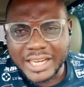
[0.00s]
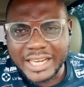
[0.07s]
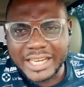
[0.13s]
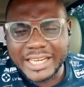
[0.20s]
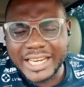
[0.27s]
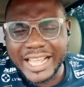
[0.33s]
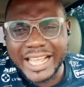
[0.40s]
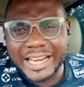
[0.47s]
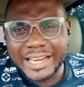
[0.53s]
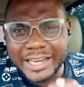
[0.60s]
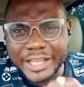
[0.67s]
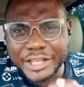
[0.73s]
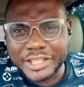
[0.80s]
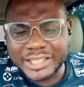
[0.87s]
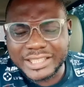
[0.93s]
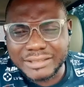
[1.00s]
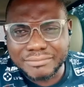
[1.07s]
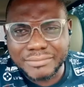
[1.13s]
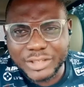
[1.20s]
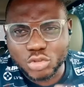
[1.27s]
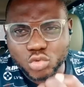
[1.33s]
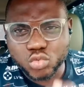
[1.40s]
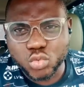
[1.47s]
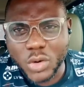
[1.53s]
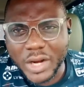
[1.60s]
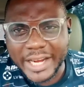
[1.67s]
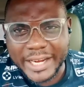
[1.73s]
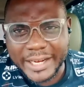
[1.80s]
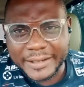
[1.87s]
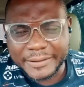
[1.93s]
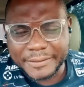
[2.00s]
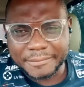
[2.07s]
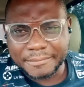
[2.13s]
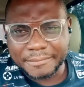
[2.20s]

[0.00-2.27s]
in a legitimate way